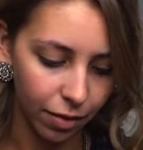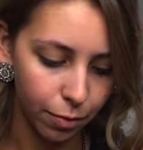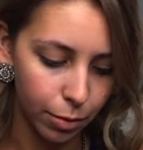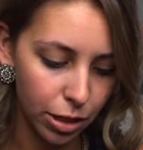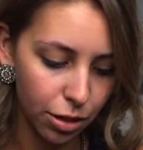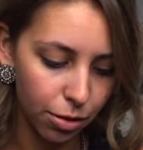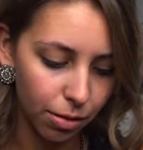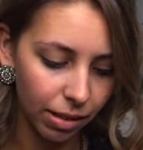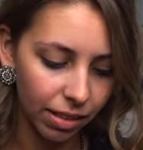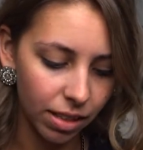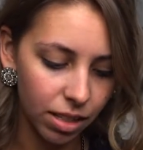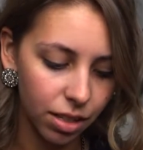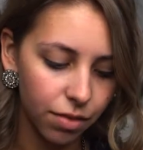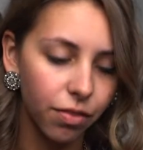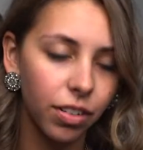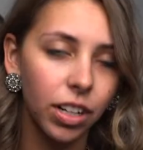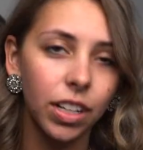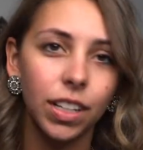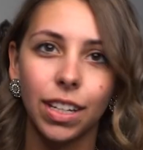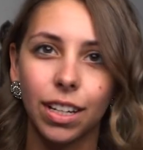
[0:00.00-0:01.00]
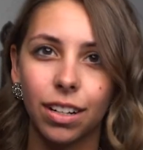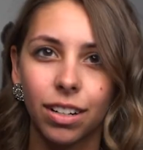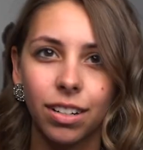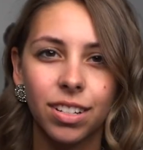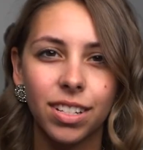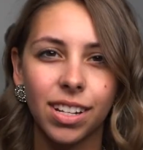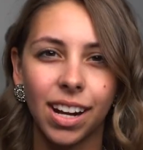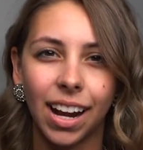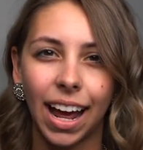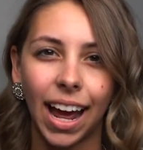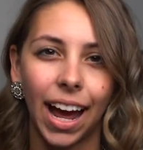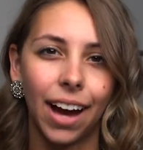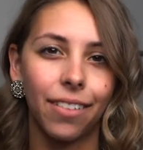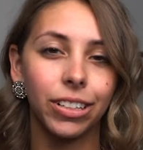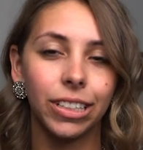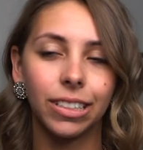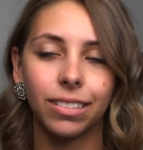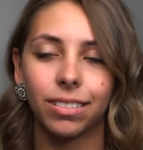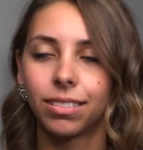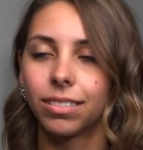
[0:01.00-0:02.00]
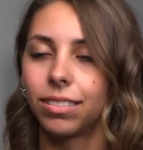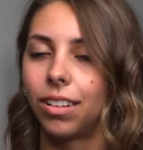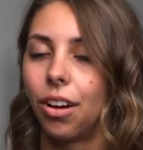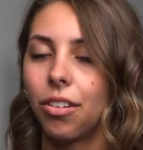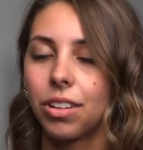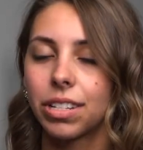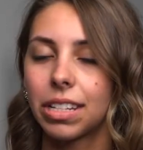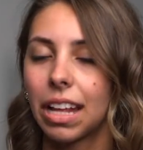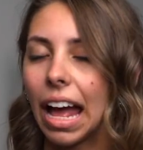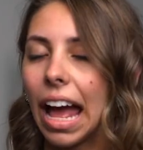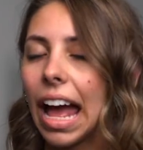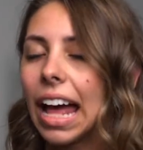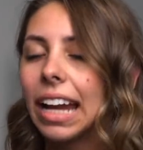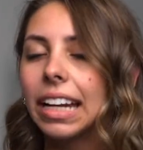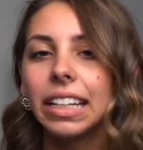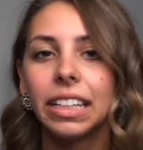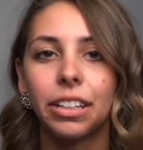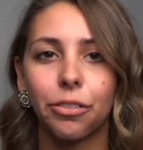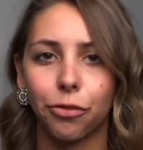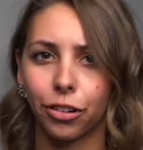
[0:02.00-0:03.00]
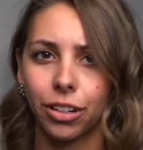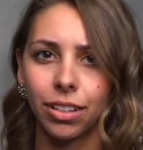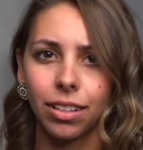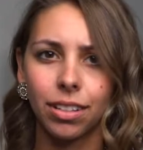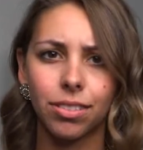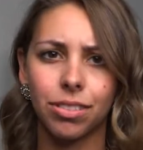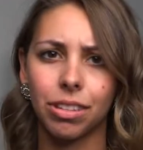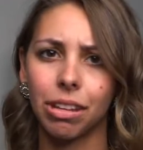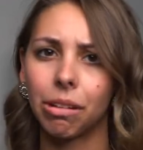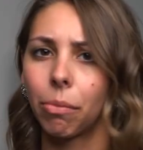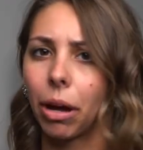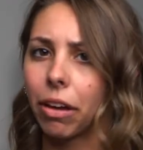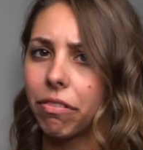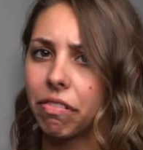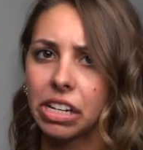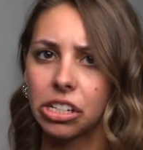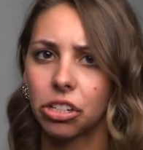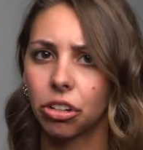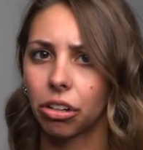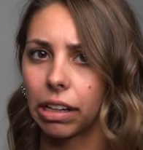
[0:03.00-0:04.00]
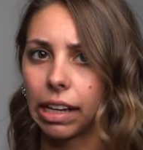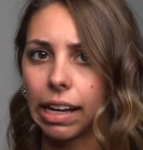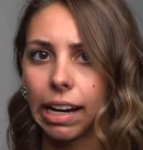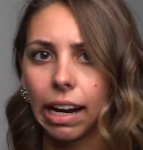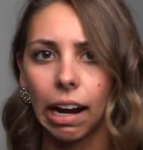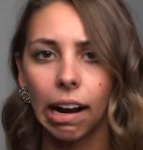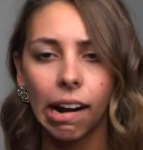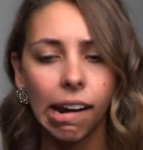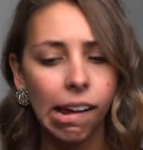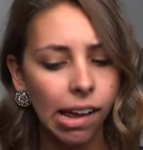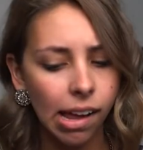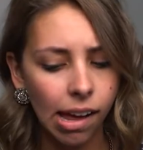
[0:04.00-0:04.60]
been doing this for years and I haven't noticed any difference in my facial hair.